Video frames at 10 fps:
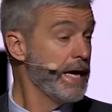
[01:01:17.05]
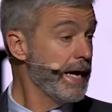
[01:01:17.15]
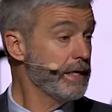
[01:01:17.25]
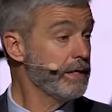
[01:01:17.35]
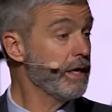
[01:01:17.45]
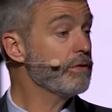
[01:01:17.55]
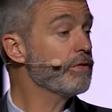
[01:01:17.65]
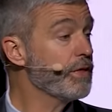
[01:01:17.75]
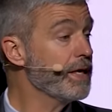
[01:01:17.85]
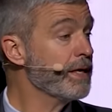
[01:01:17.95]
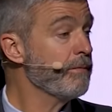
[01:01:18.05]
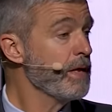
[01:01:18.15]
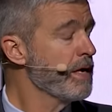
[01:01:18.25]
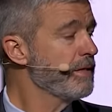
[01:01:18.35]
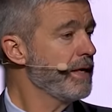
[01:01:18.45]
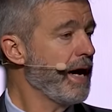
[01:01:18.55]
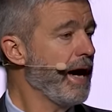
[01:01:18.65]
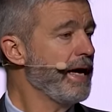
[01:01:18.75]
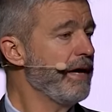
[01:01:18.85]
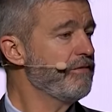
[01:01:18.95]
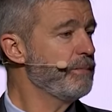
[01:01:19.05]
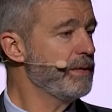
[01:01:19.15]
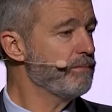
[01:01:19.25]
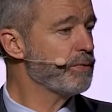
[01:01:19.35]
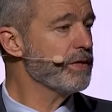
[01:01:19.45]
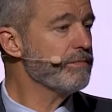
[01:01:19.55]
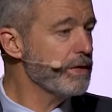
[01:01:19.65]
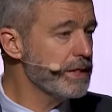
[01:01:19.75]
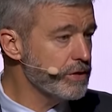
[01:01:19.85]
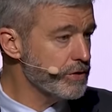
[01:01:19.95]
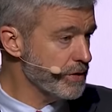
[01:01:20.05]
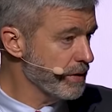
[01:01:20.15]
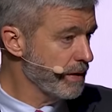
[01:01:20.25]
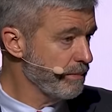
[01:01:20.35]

And another thing that I have been privileged